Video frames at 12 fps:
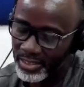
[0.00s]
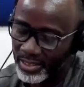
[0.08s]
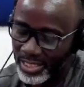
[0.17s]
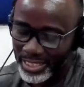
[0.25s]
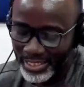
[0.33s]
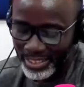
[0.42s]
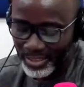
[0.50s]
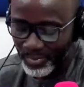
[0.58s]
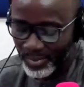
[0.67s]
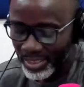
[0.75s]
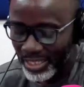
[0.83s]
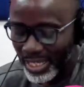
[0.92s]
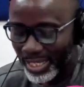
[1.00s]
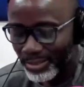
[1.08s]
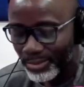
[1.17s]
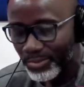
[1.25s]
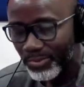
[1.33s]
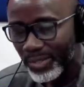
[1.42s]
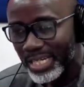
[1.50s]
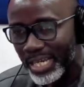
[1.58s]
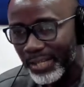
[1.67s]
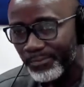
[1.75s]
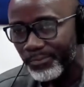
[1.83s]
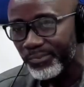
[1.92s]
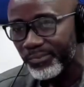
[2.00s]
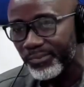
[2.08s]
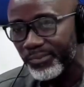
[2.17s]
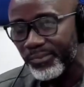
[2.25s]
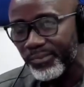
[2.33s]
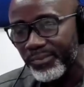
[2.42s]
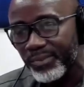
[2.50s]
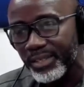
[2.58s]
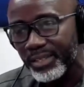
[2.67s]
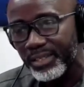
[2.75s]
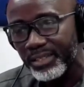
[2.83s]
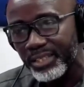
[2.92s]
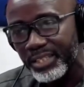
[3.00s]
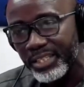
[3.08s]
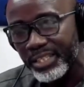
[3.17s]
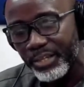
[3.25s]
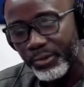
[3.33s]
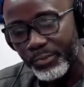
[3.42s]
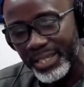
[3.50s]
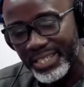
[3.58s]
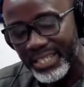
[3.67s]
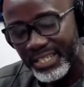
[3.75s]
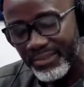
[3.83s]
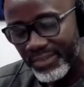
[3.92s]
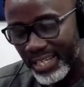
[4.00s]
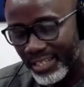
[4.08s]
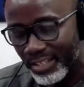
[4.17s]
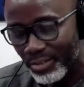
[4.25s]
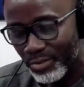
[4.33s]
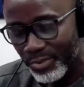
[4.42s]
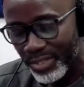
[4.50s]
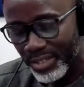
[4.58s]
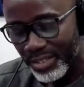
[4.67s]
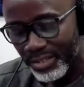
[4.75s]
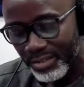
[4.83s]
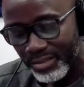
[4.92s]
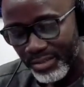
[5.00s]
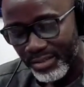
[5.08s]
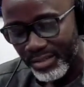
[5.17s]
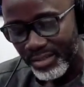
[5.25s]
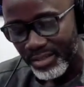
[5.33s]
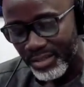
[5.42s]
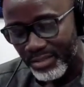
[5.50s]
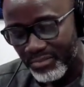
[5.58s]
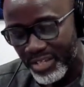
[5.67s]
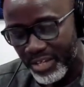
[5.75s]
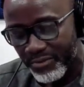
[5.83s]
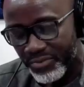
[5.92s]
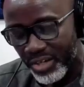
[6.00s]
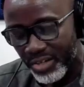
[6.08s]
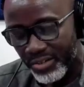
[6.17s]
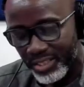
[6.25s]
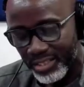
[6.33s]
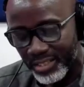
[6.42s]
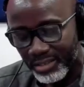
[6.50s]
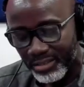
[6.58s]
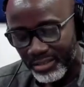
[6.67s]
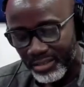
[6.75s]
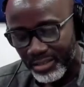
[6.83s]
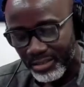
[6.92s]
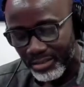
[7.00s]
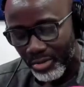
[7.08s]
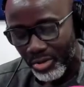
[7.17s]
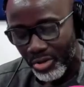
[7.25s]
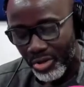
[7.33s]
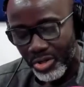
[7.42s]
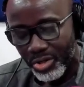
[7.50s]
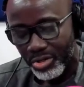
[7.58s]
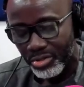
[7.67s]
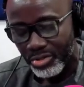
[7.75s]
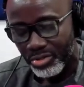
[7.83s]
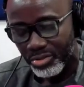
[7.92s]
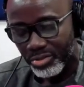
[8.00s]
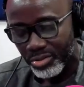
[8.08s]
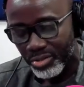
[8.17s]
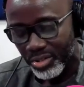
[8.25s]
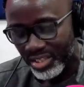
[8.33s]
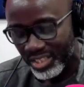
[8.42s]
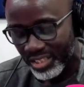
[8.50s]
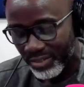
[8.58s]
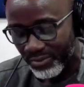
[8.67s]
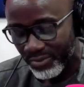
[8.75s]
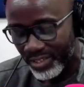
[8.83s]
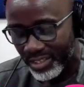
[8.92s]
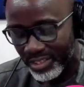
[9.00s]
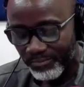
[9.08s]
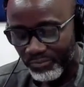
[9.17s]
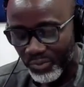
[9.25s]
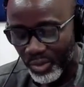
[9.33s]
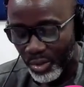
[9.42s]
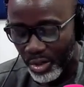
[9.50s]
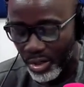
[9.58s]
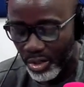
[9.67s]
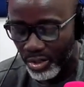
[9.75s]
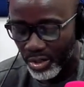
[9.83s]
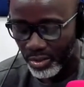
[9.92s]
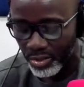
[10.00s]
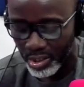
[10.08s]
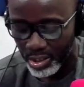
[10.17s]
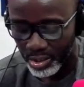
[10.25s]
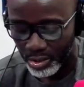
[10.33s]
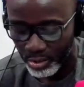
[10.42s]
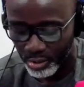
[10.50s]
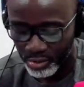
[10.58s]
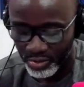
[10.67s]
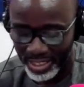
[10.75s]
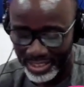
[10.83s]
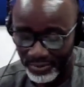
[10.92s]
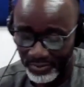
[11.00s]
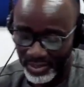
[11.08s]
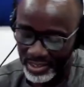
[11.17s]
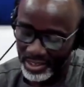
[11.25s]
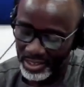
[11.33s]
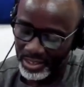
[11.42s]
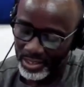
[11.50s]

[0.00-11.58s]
that judgment as to whether they will perceive learning to be behaviorist or cognitivist or constructivist.